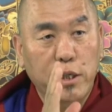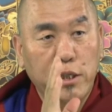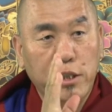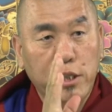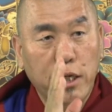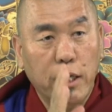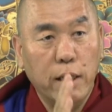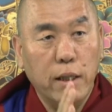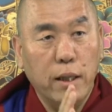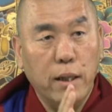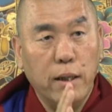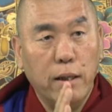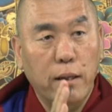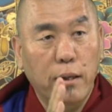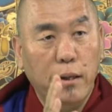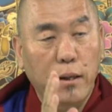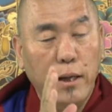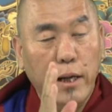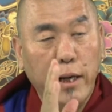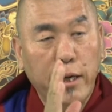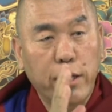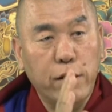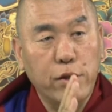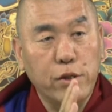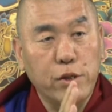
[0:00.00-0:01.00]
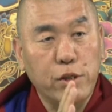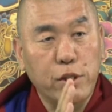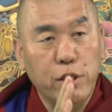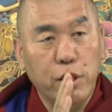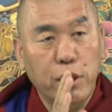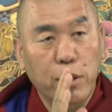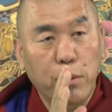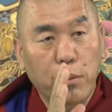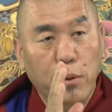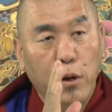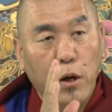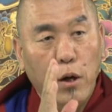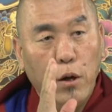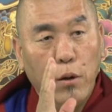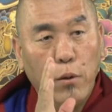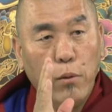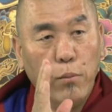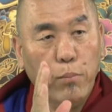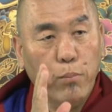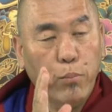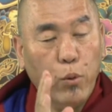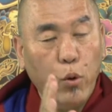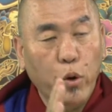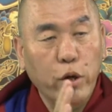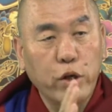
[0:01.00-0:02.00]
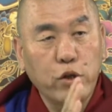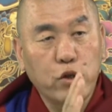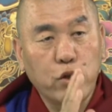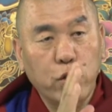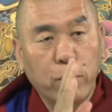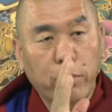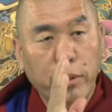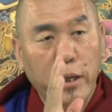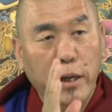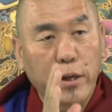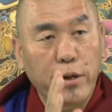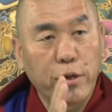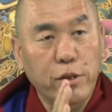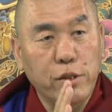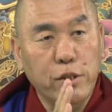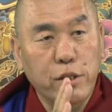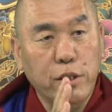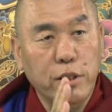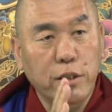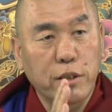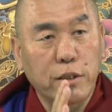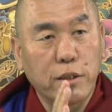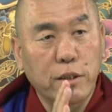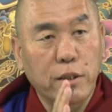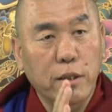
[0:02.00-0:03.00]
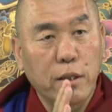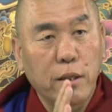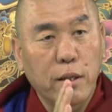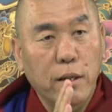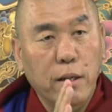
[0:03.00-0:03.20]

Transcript: channel, energy, points of energies,